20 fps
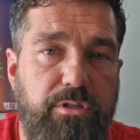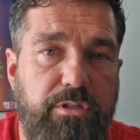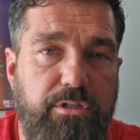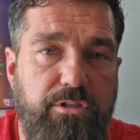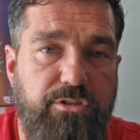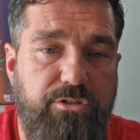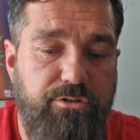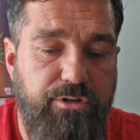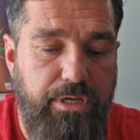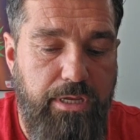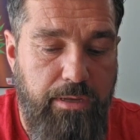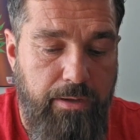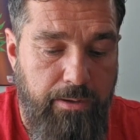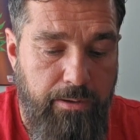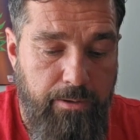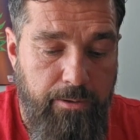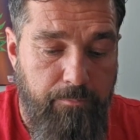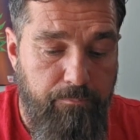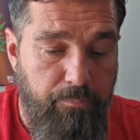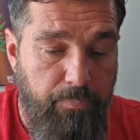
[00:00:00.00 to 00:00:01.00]
Mind you,
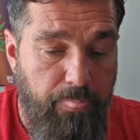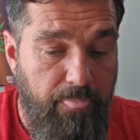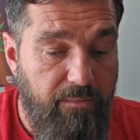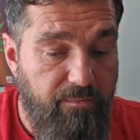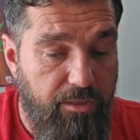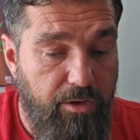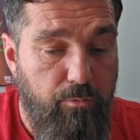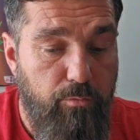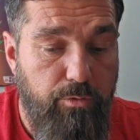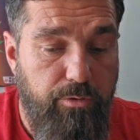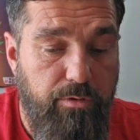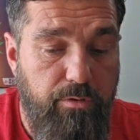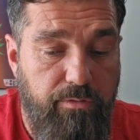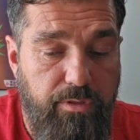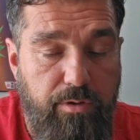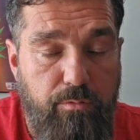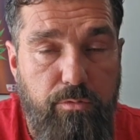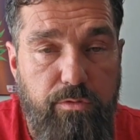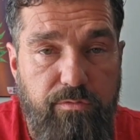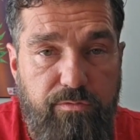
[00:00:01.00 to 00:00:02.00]
a lot of
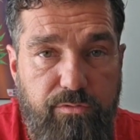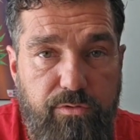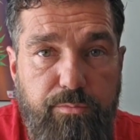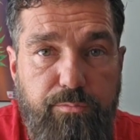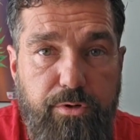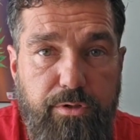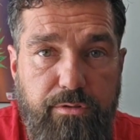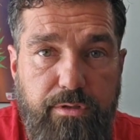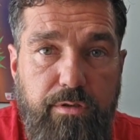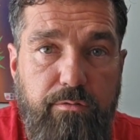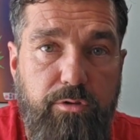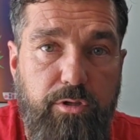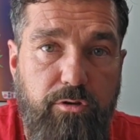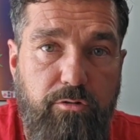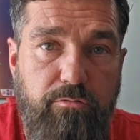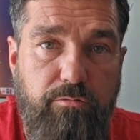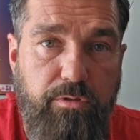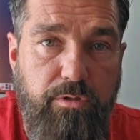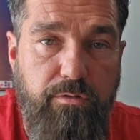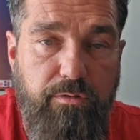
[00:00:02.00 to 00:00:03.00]
these growers that are now
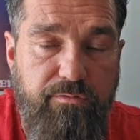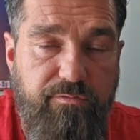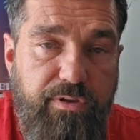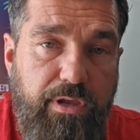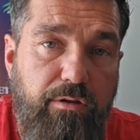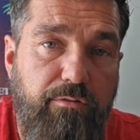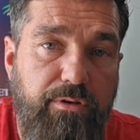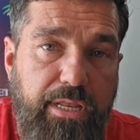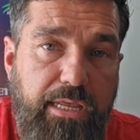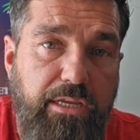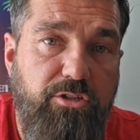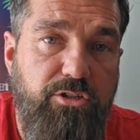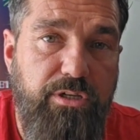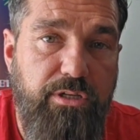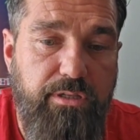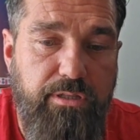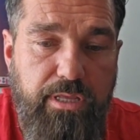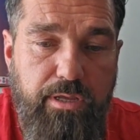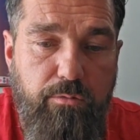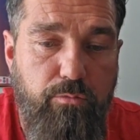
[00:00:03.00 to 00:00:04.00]
craft growers or
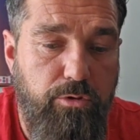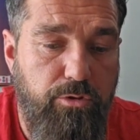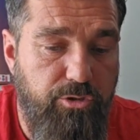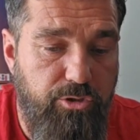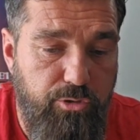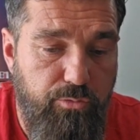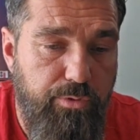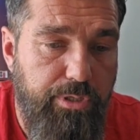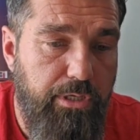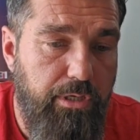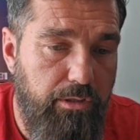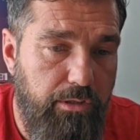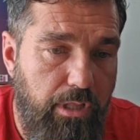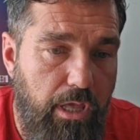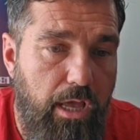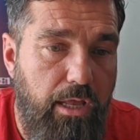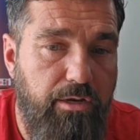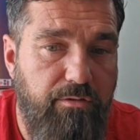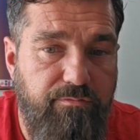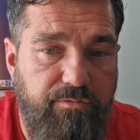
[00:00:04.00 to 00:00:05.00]
maybe working in
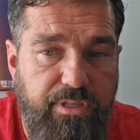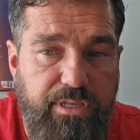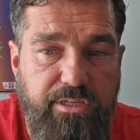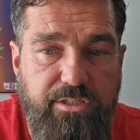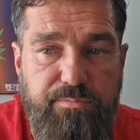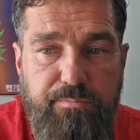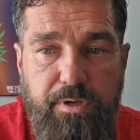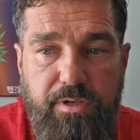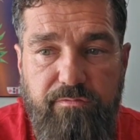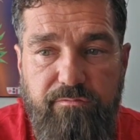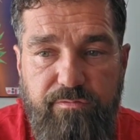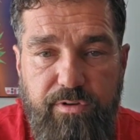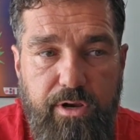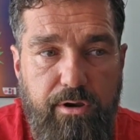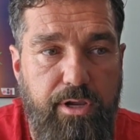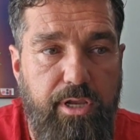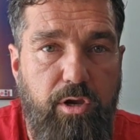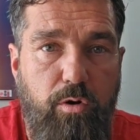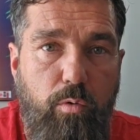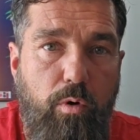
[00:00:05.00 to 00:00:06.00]
the commercial industry,
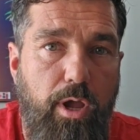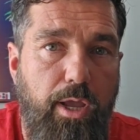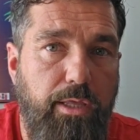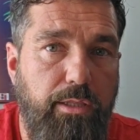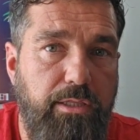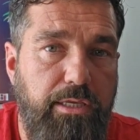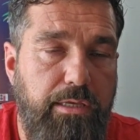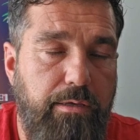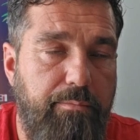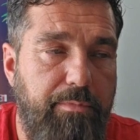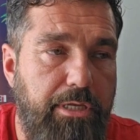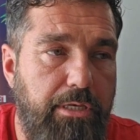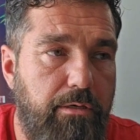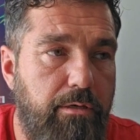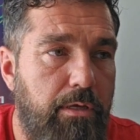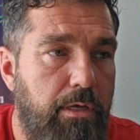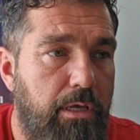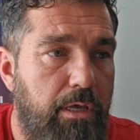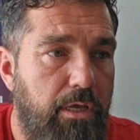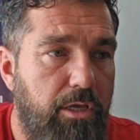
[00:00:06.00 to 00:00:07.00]
they were
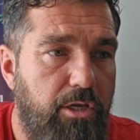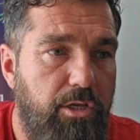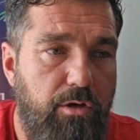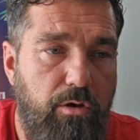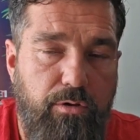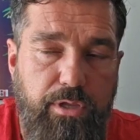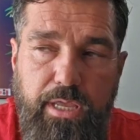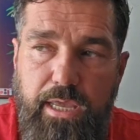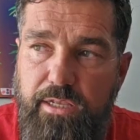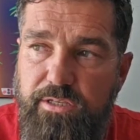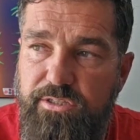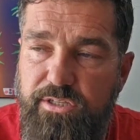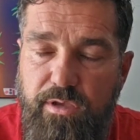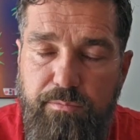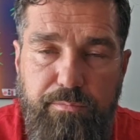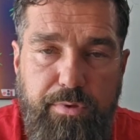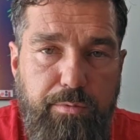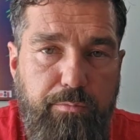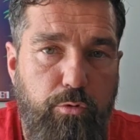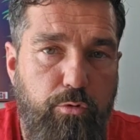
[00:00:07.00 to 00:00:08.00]
the footprint, they
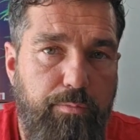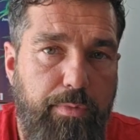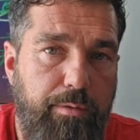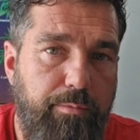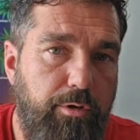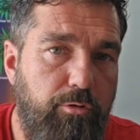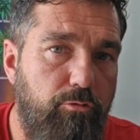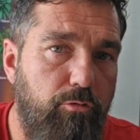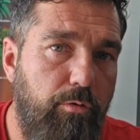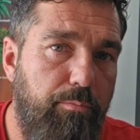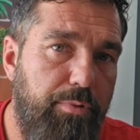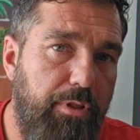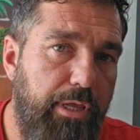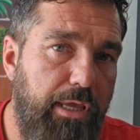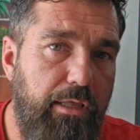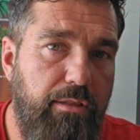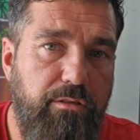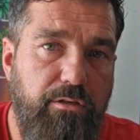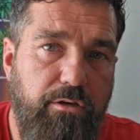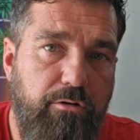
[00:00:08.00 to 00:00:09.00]
were the
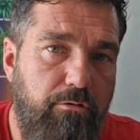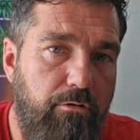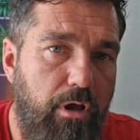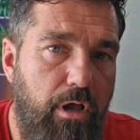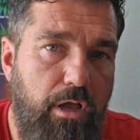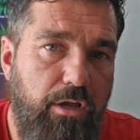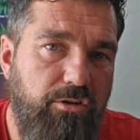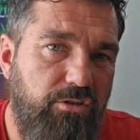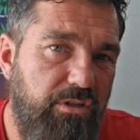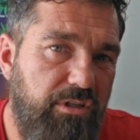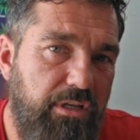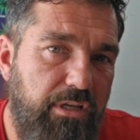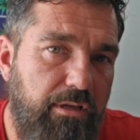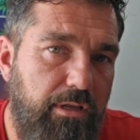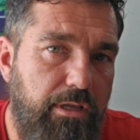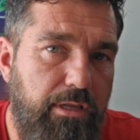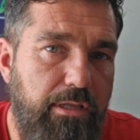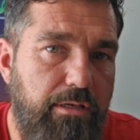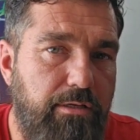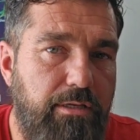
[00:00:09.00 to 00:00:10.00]
foundation. They were doing a
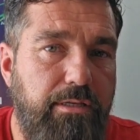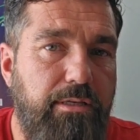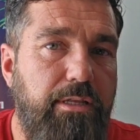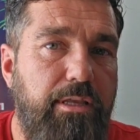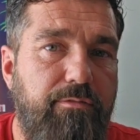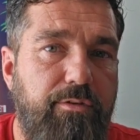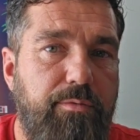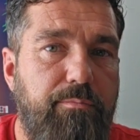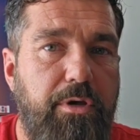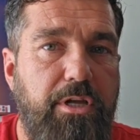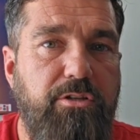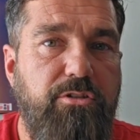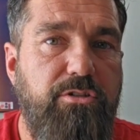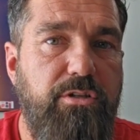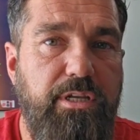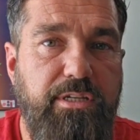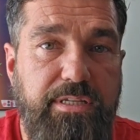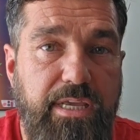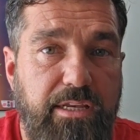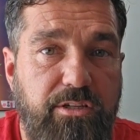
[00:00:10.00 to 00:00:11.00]
lot of this, but
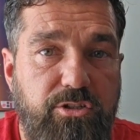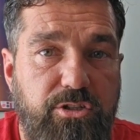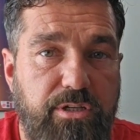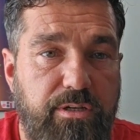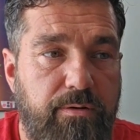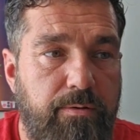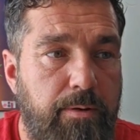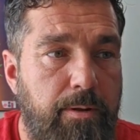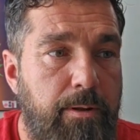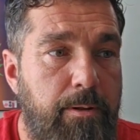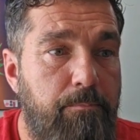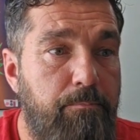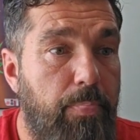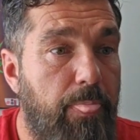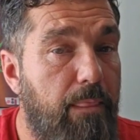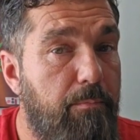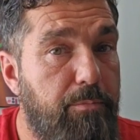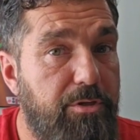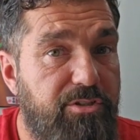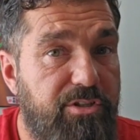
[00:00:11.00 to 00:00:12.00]
very quietly. I
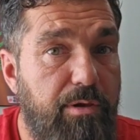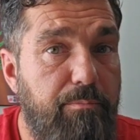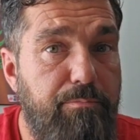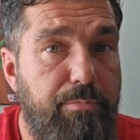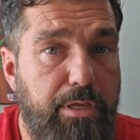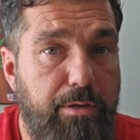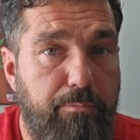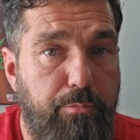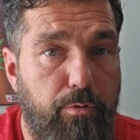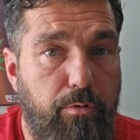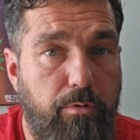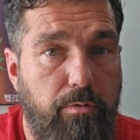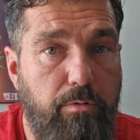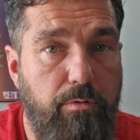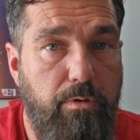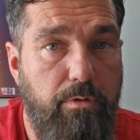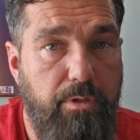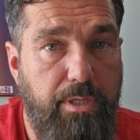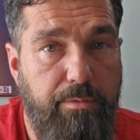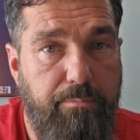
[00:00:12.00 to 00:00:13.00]
mean, you know, you had
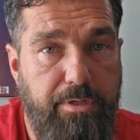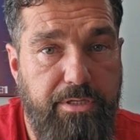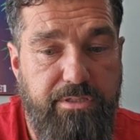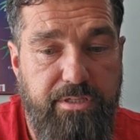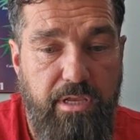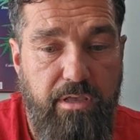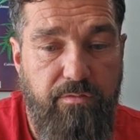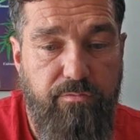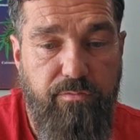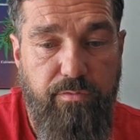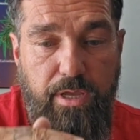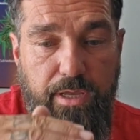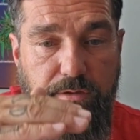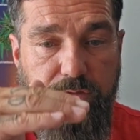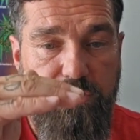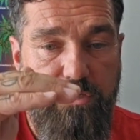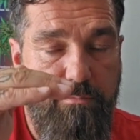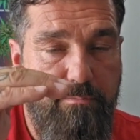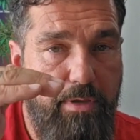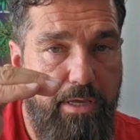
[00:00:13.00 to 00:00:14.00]
some people maybe grew a
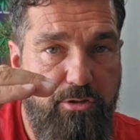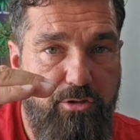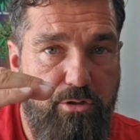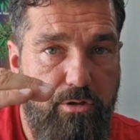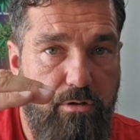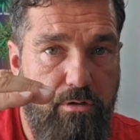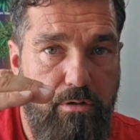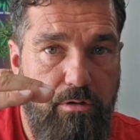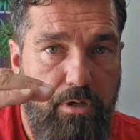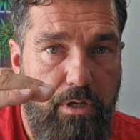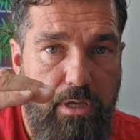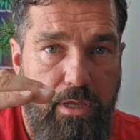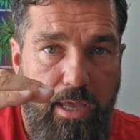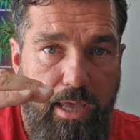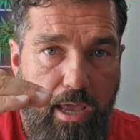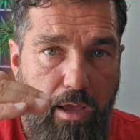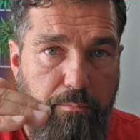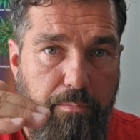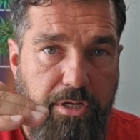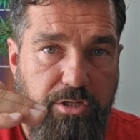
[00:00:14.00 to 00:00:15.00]
plant in their garage and
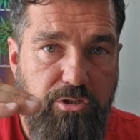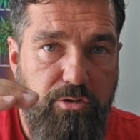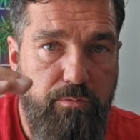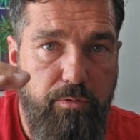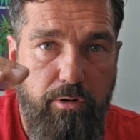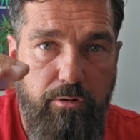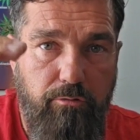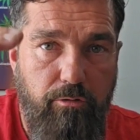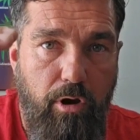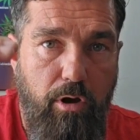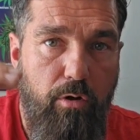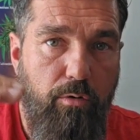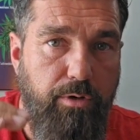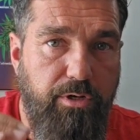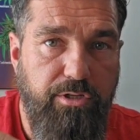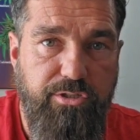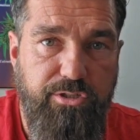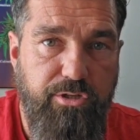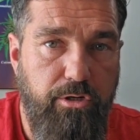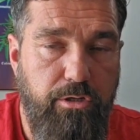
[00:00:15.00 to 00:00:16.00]
you didn't give it
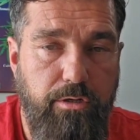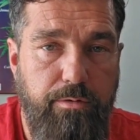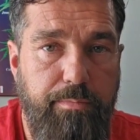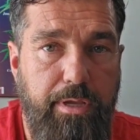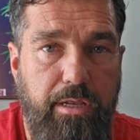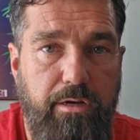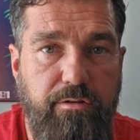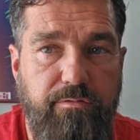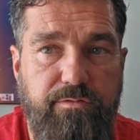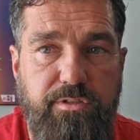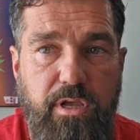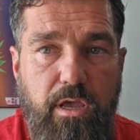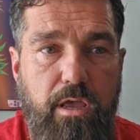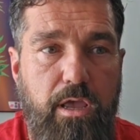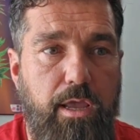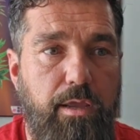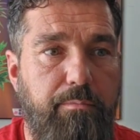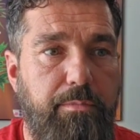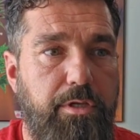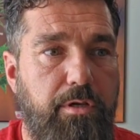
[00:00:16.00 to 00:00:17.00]
much attention.
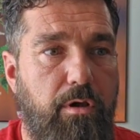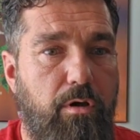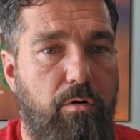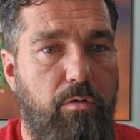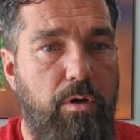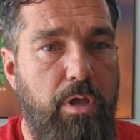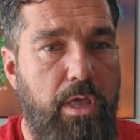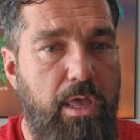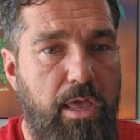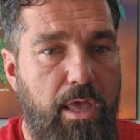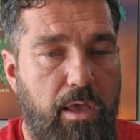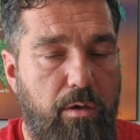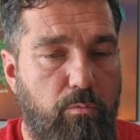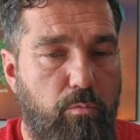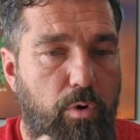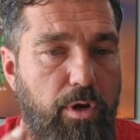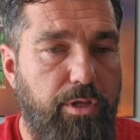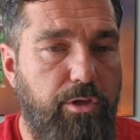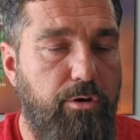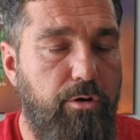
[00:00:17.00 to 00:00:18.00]
But some
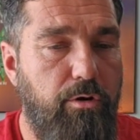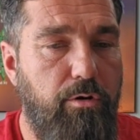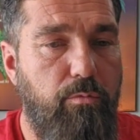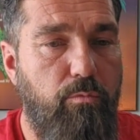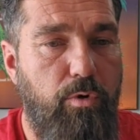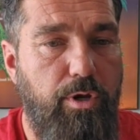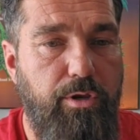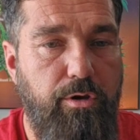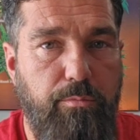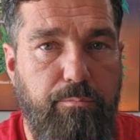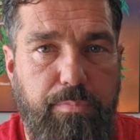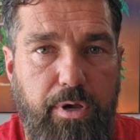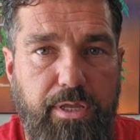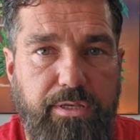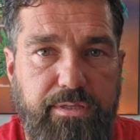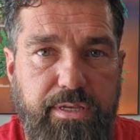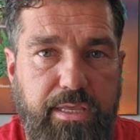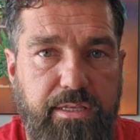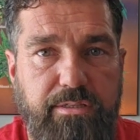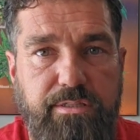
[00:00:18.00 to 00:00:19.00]
people, like myself, I
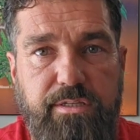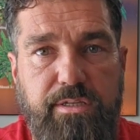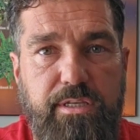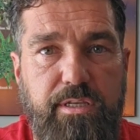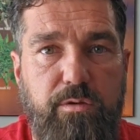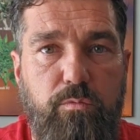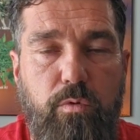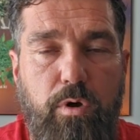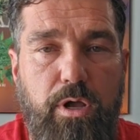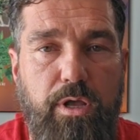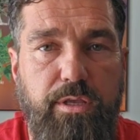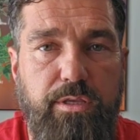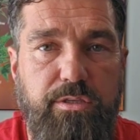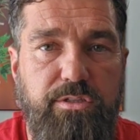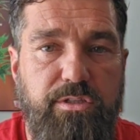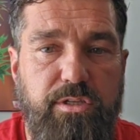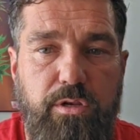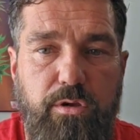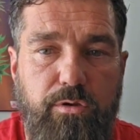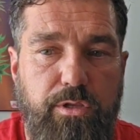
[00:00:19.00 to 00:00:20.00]
used to measure
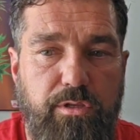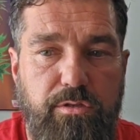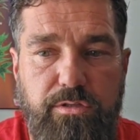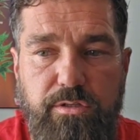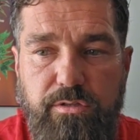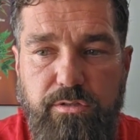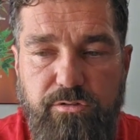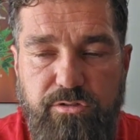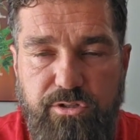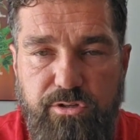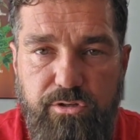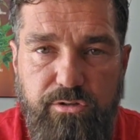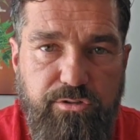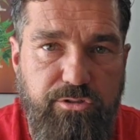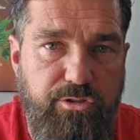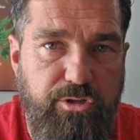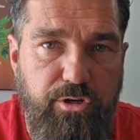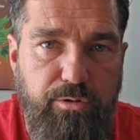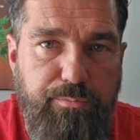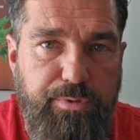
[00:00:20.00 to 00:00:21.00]
how much it would grow
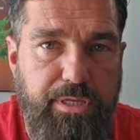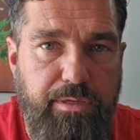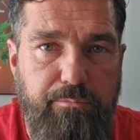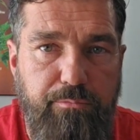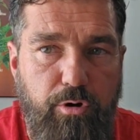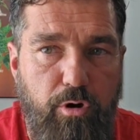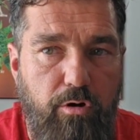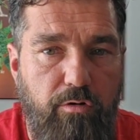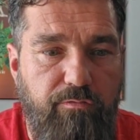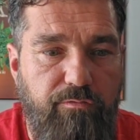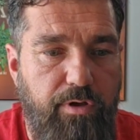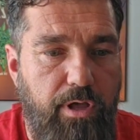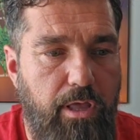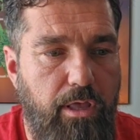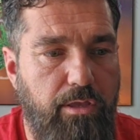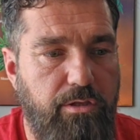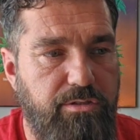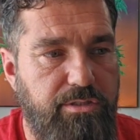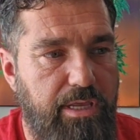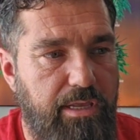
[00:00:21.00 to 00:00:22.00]
in a certain amount of
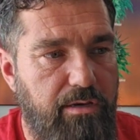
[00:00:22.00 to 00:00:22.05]
time.